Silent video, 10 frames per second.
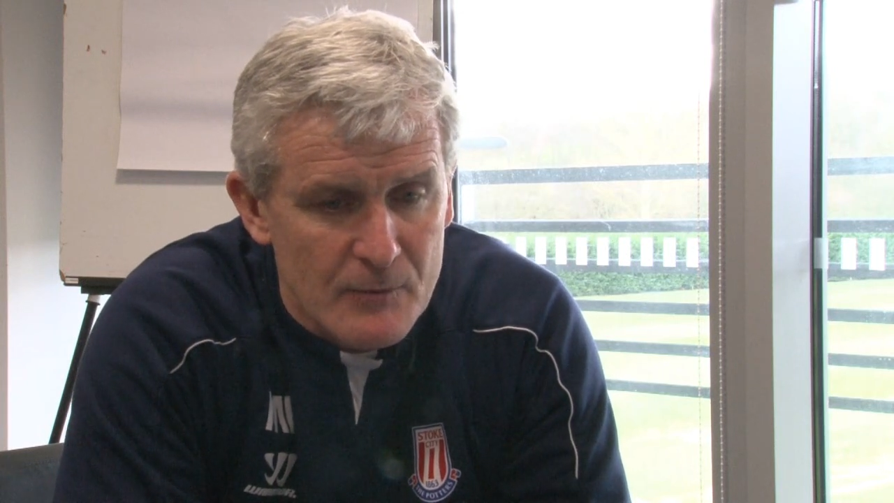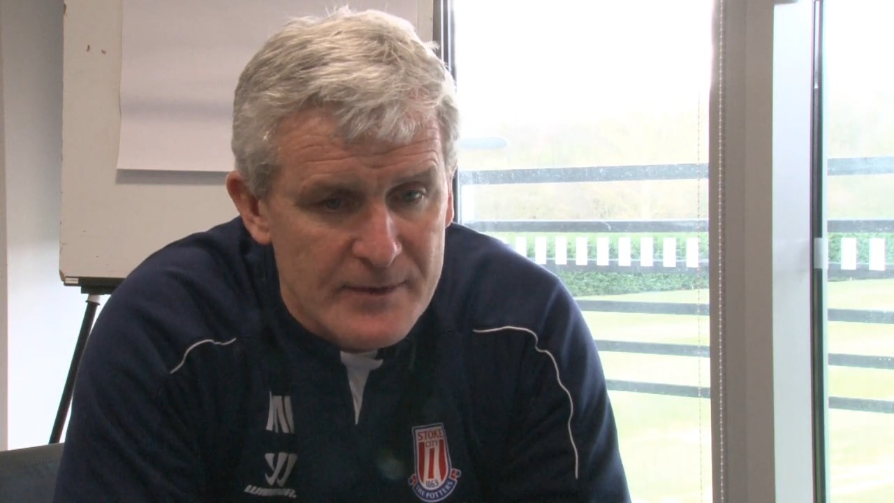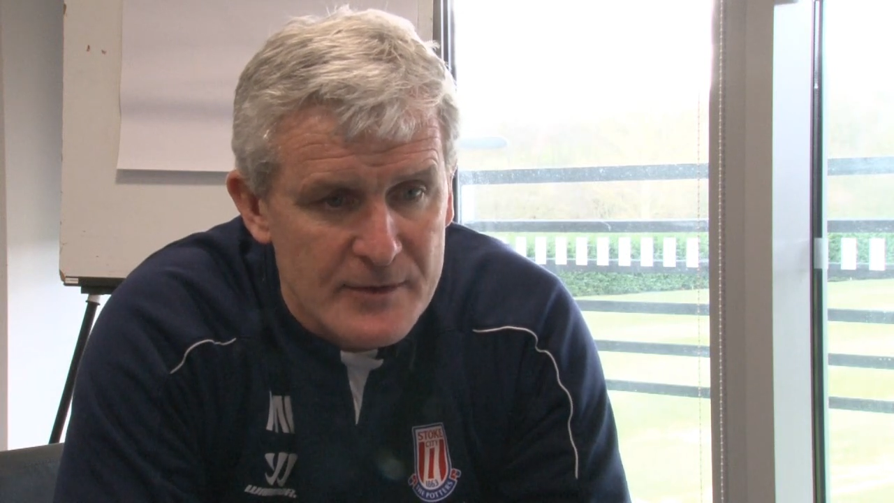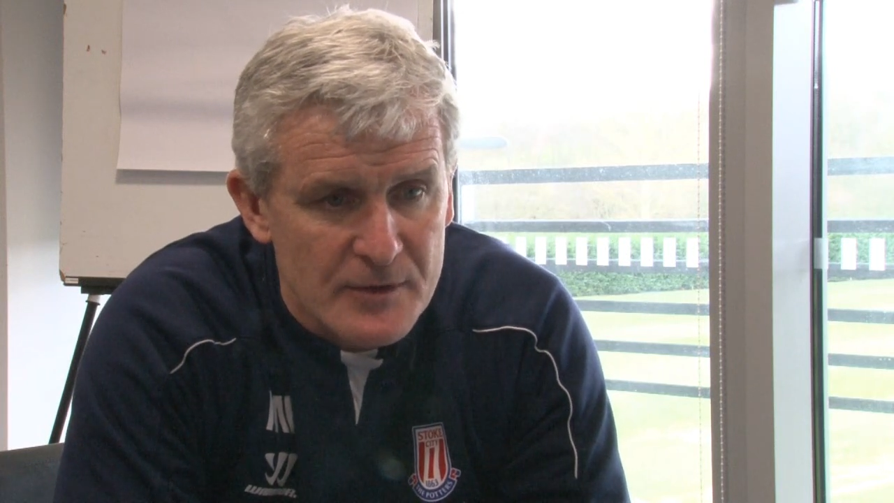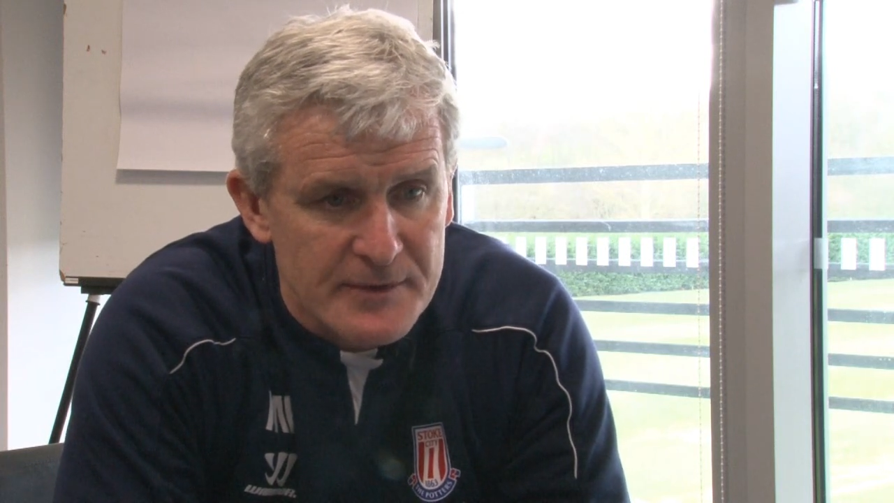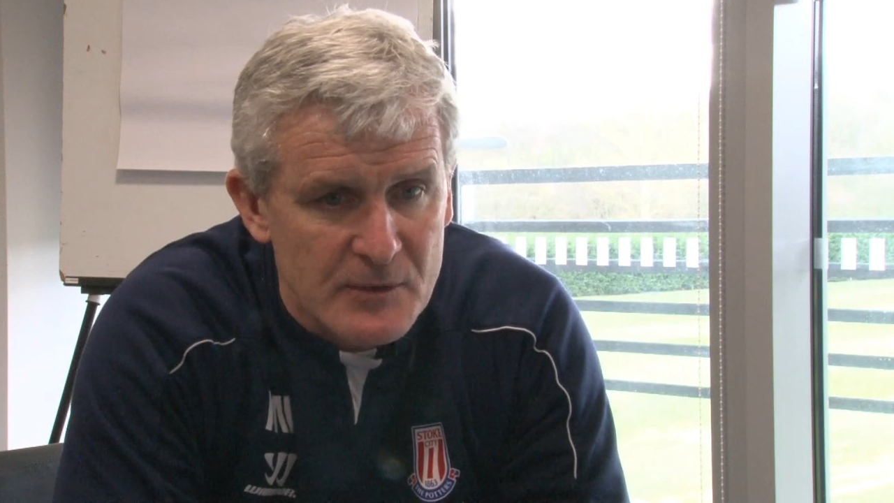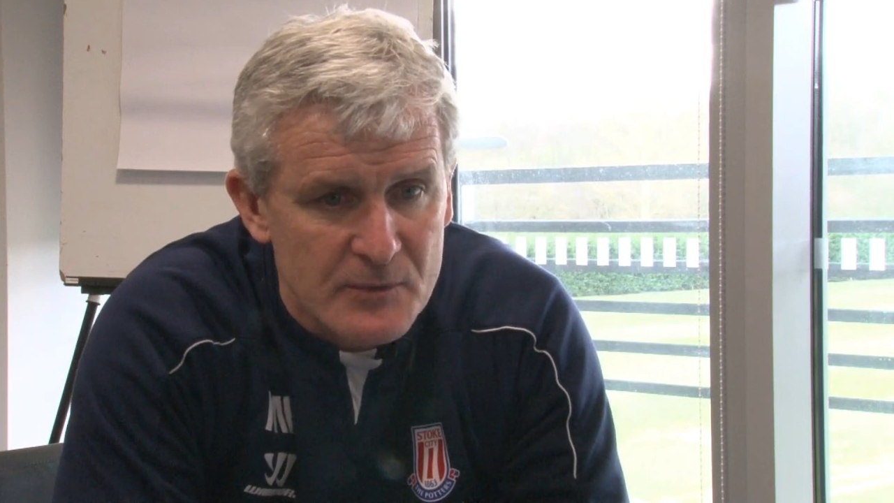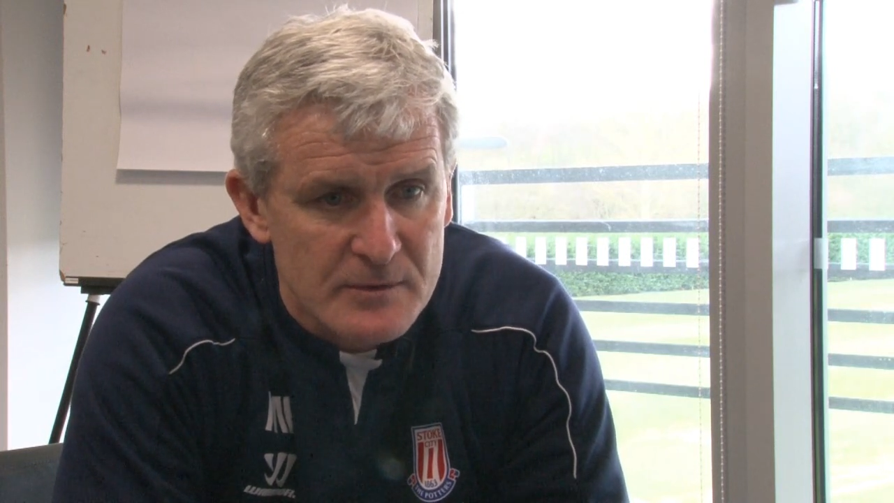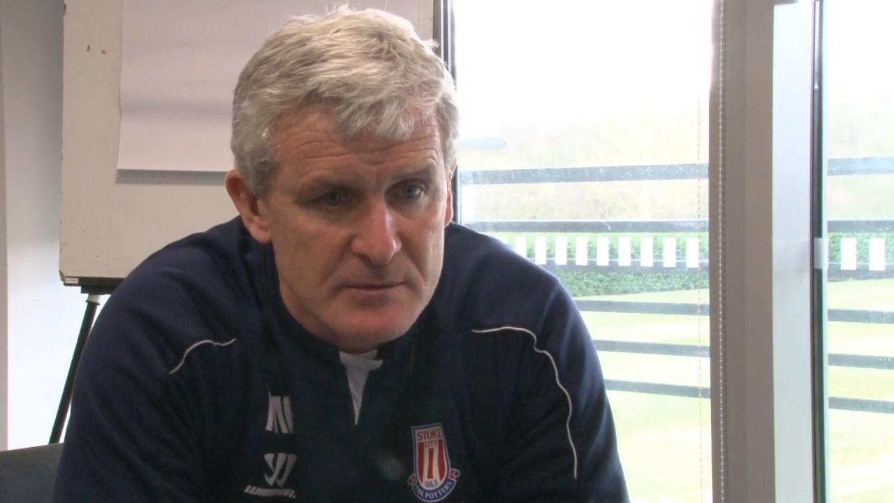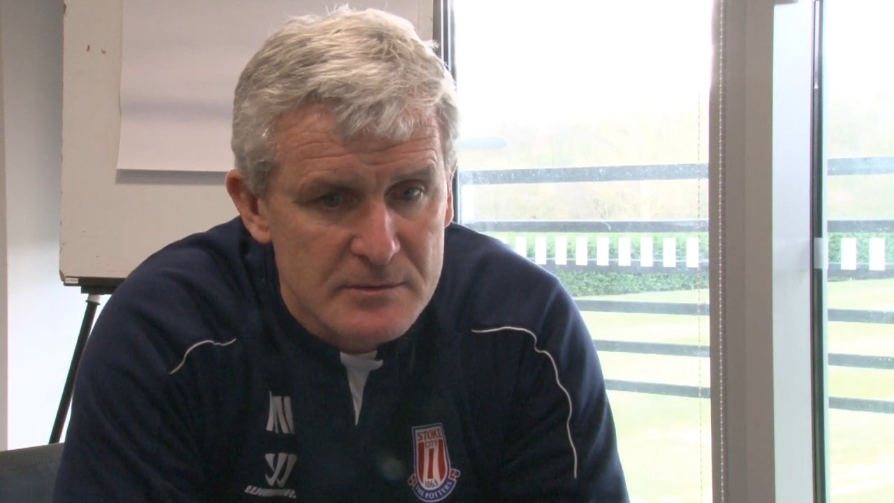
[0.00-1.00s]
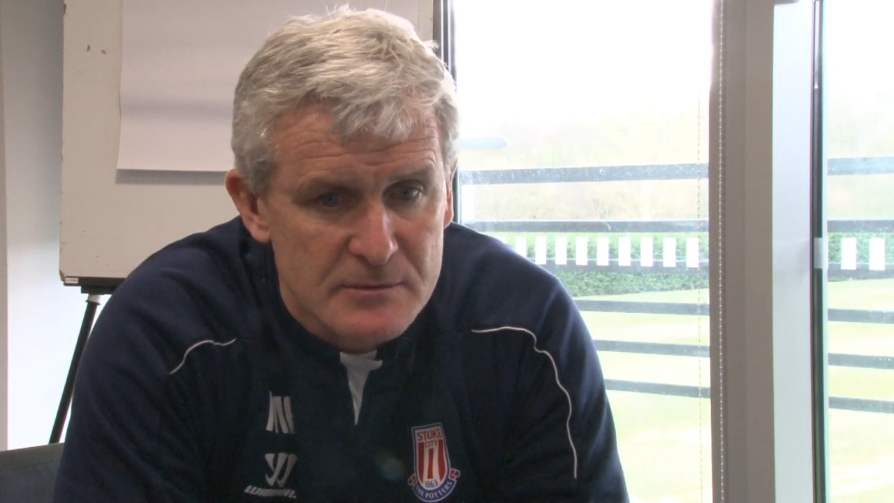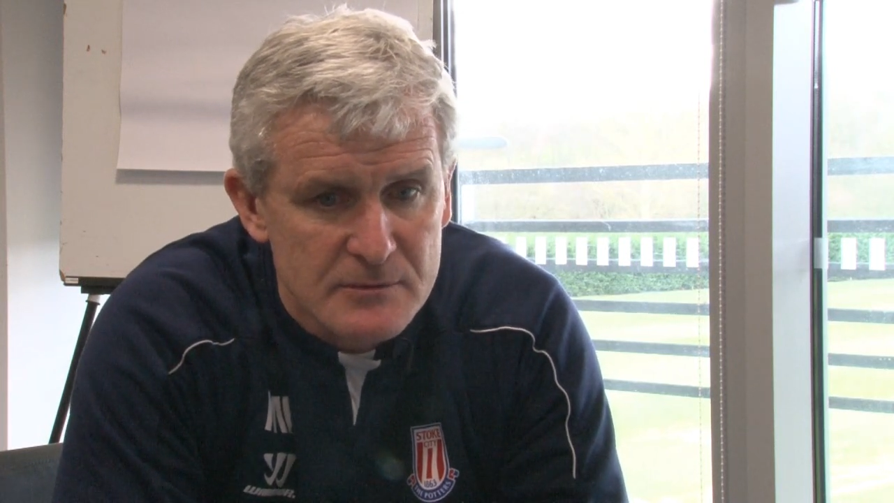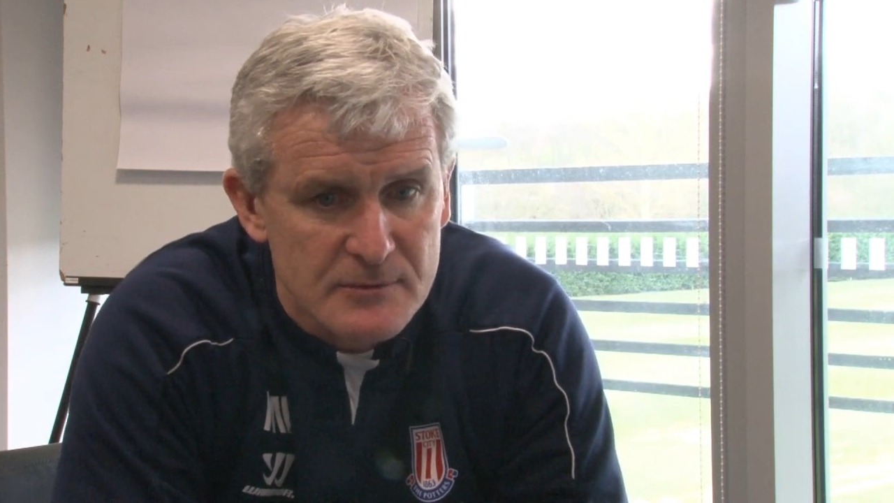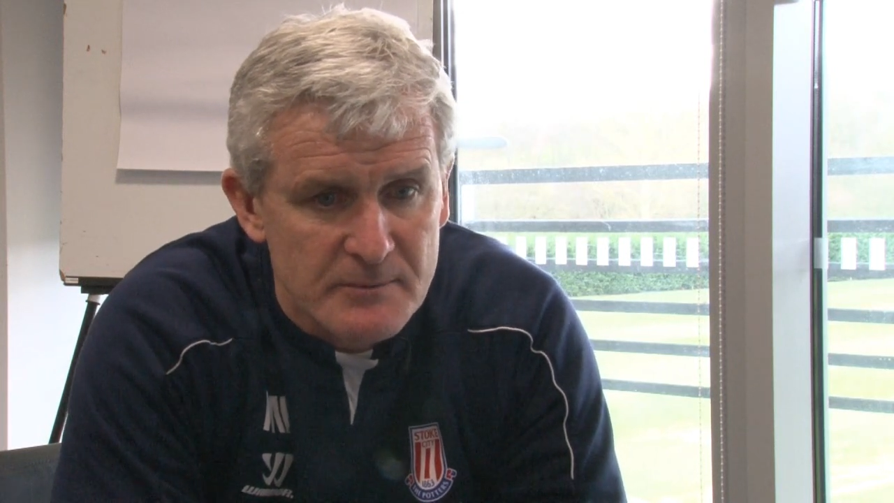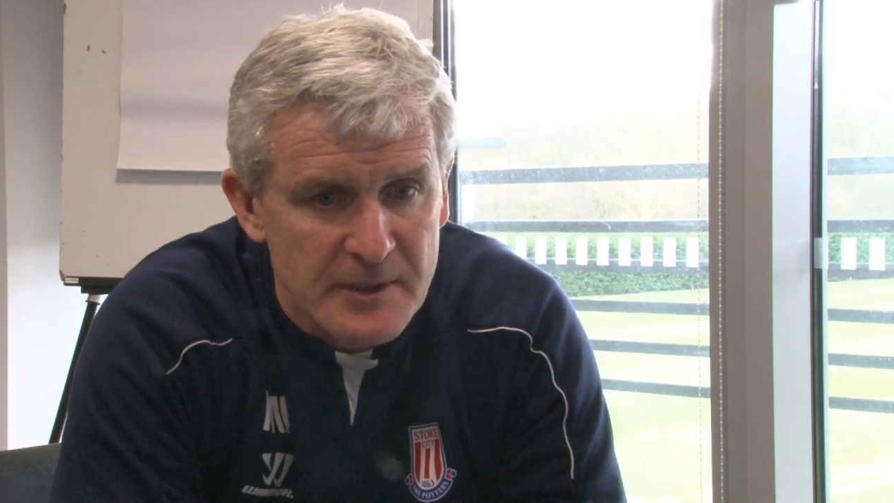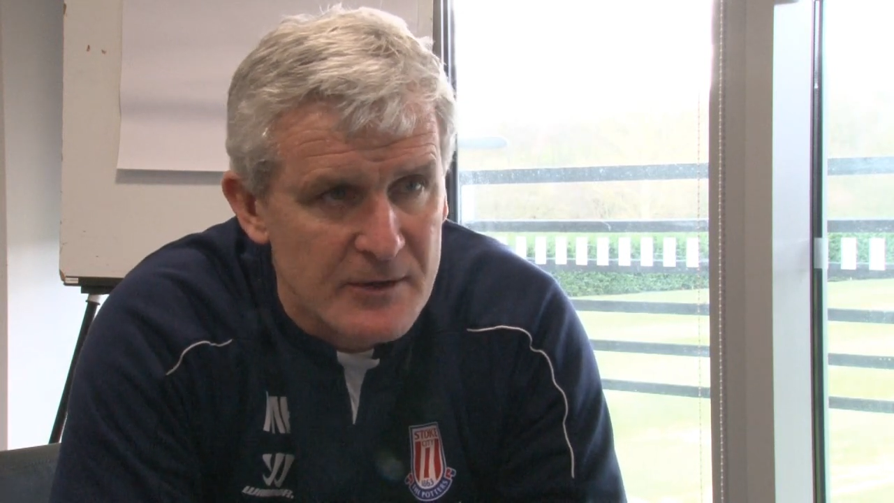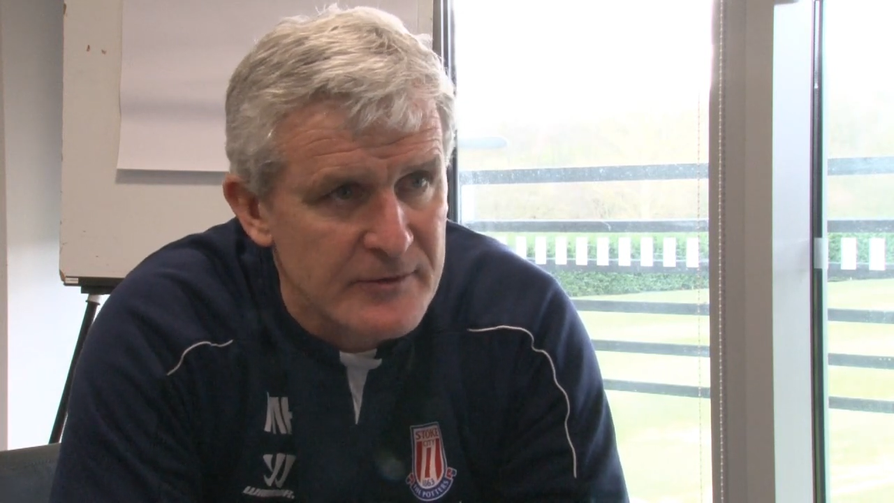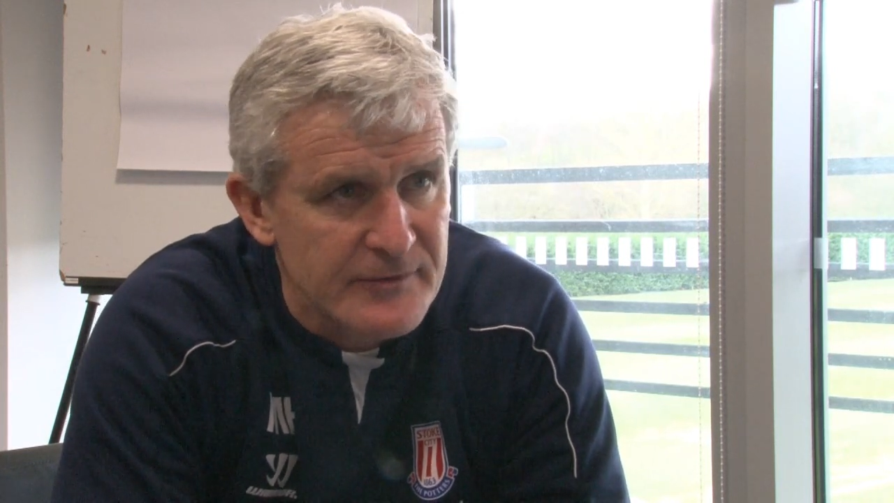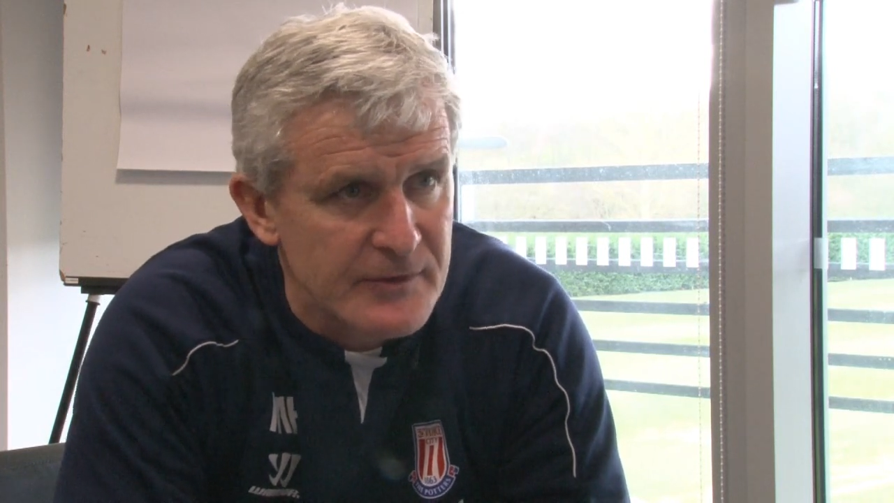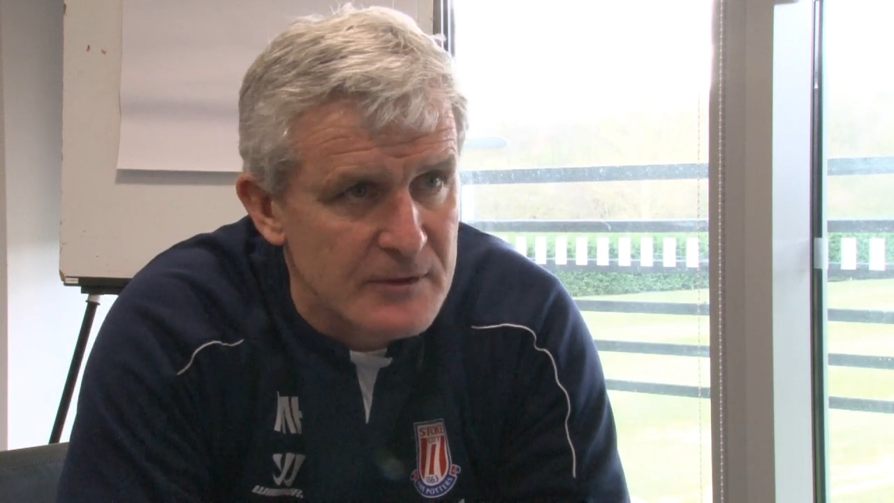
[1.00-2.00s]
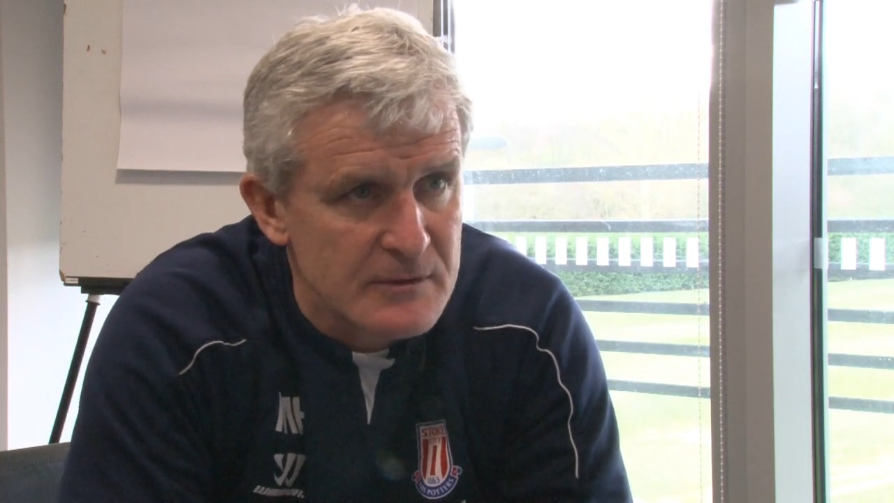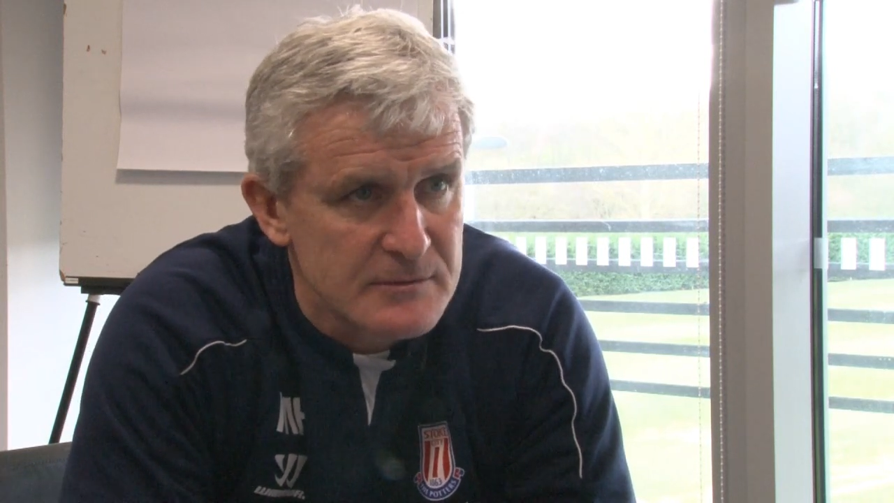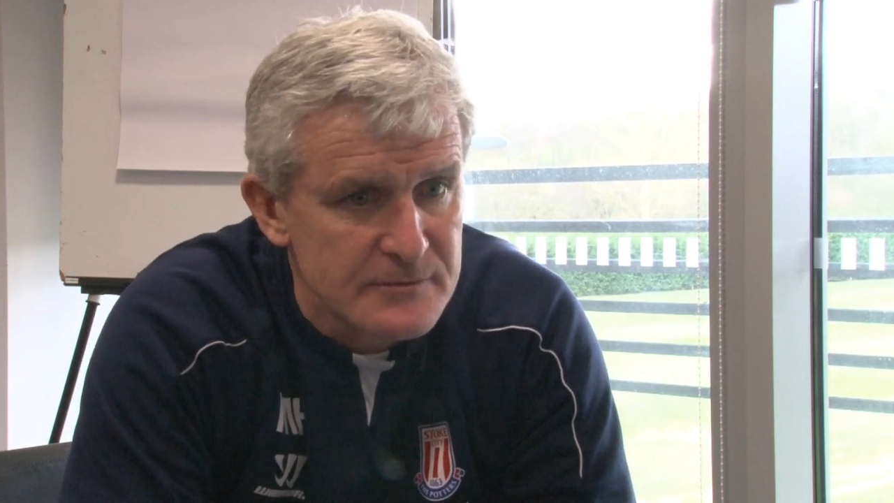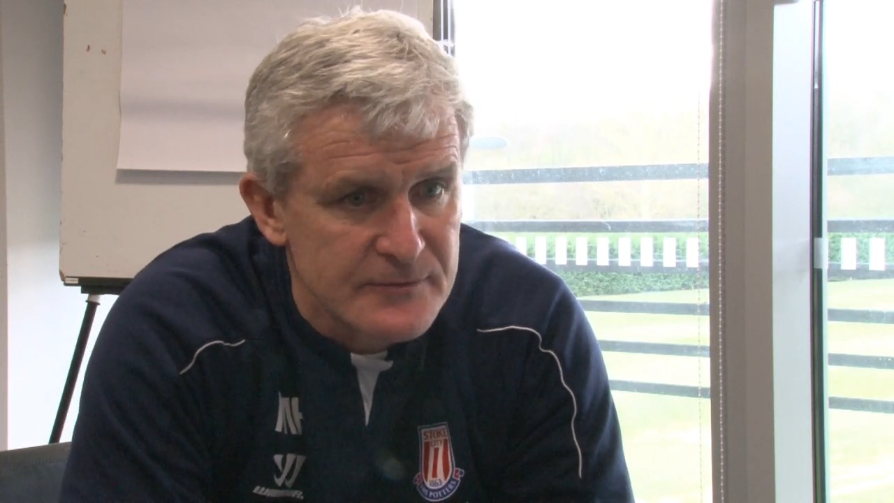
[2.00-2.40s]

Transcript: whether or not that will, will be enough for,